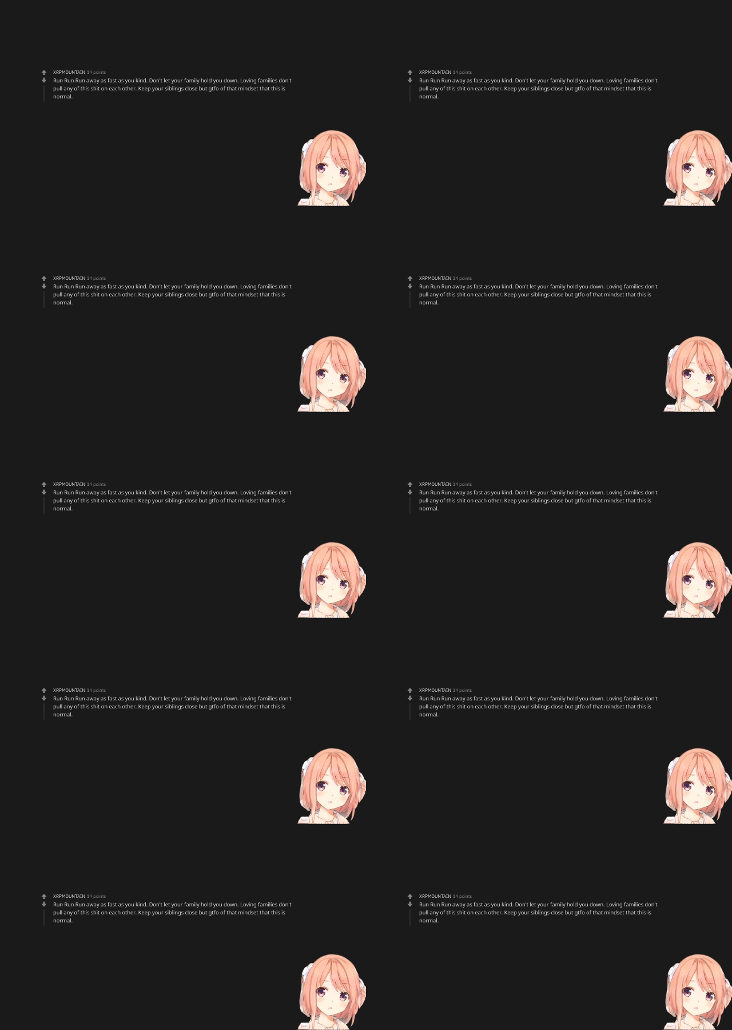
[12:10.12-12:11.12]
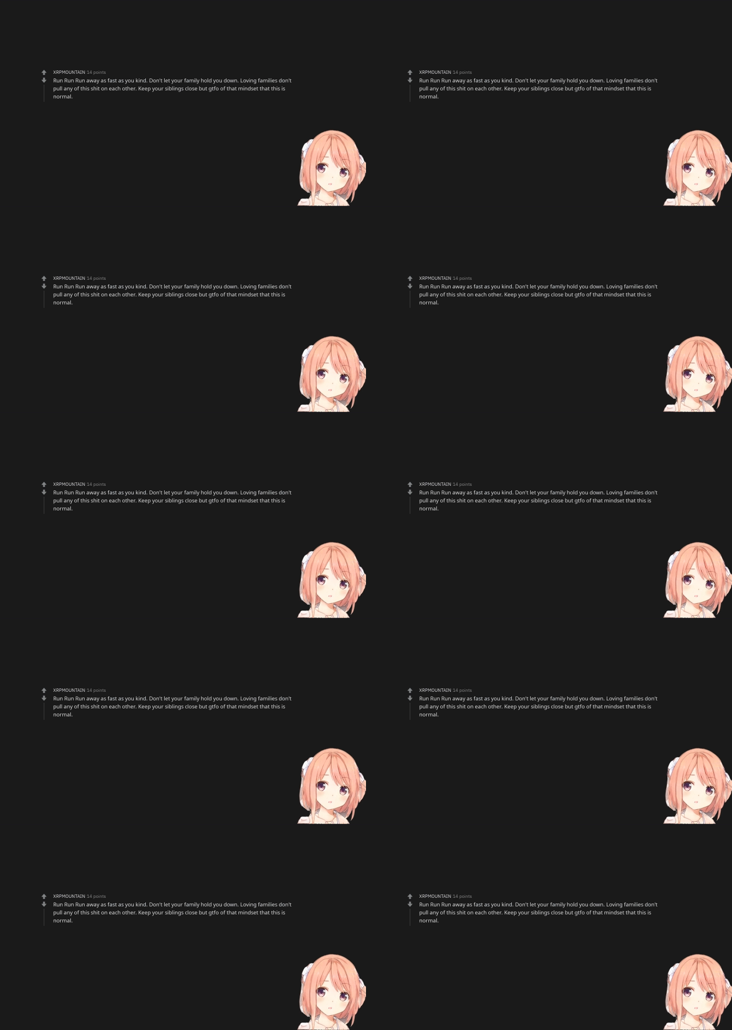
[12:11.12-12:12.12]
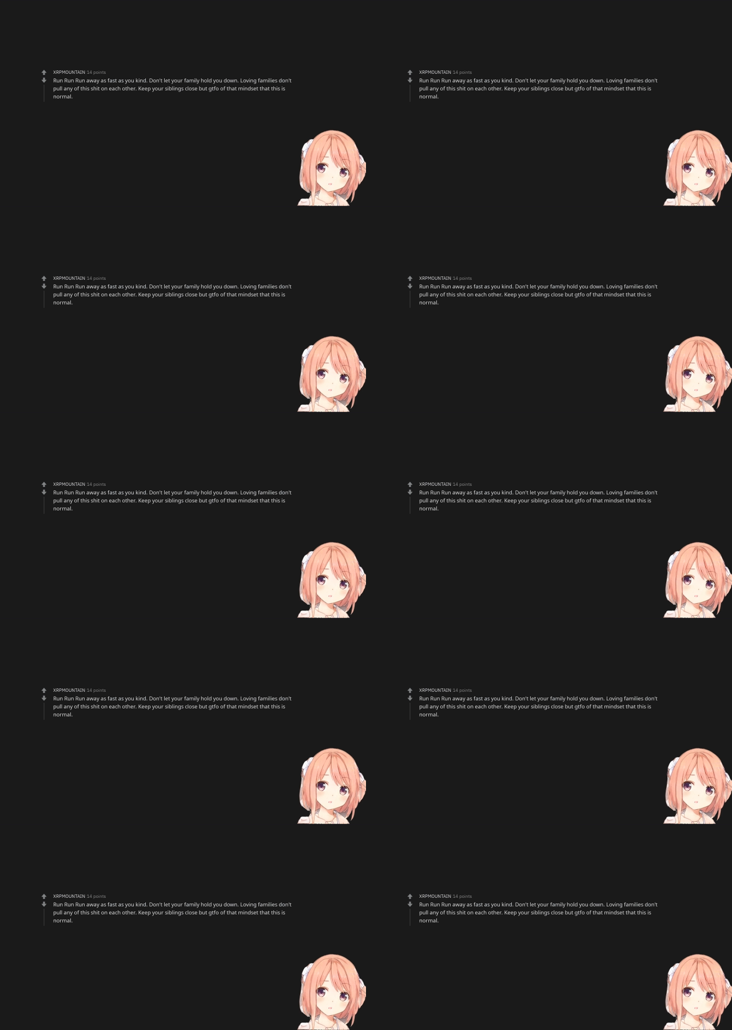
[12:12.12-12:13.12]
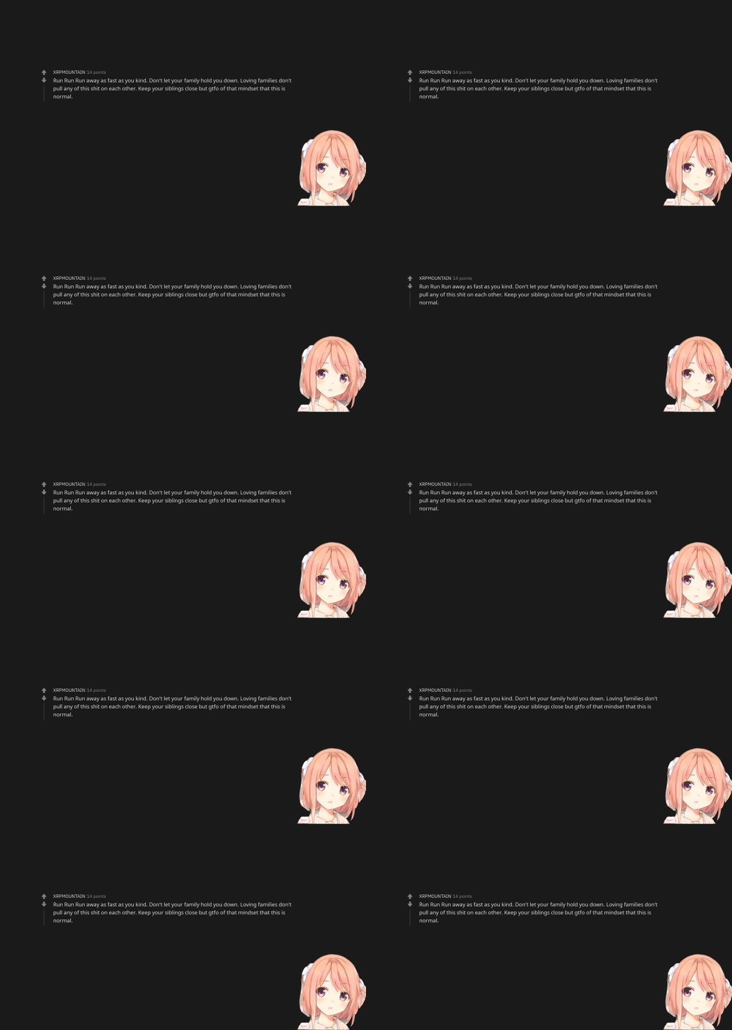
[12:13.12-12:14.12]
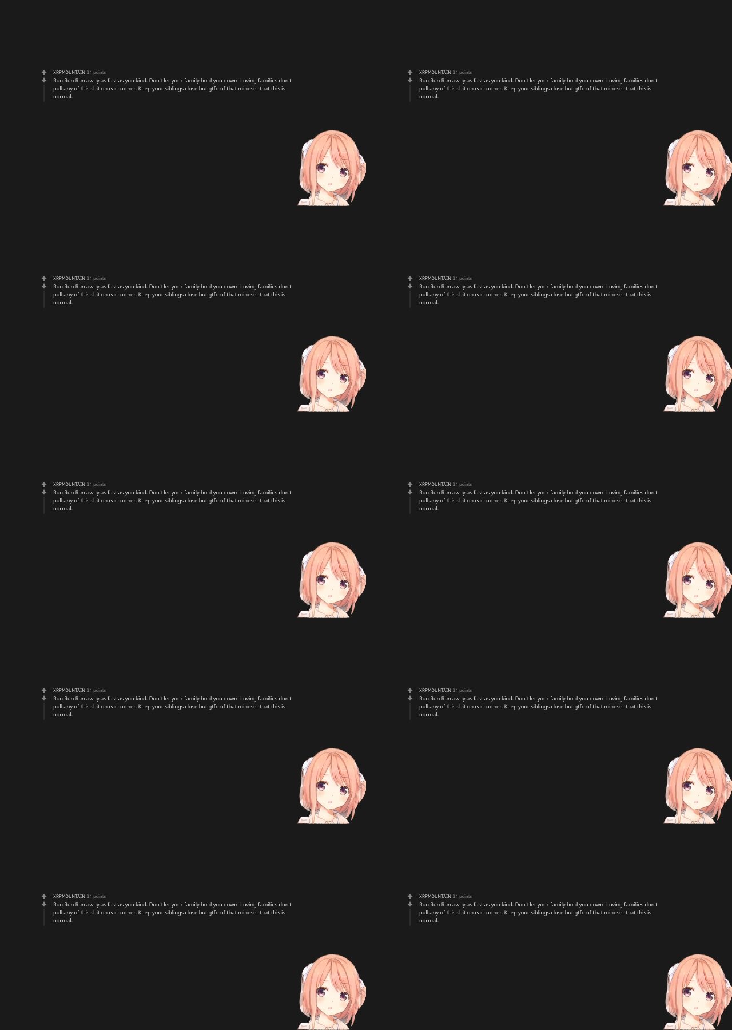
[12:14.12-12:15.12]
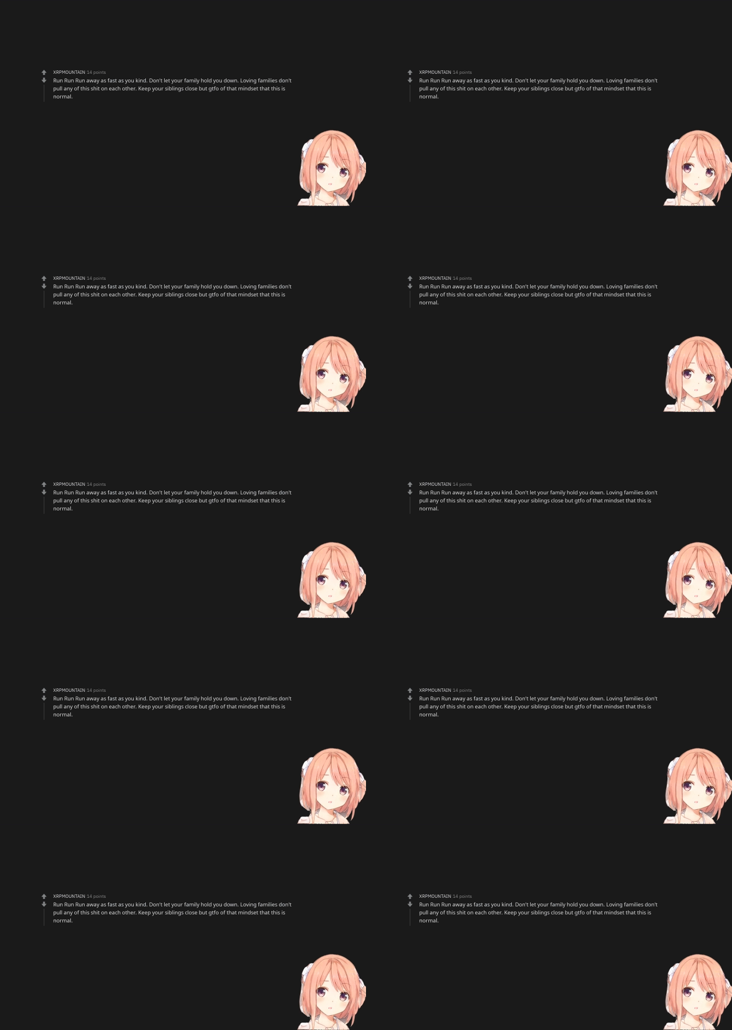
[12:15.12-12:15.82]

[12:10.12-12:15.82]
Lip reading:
(no speaker visible)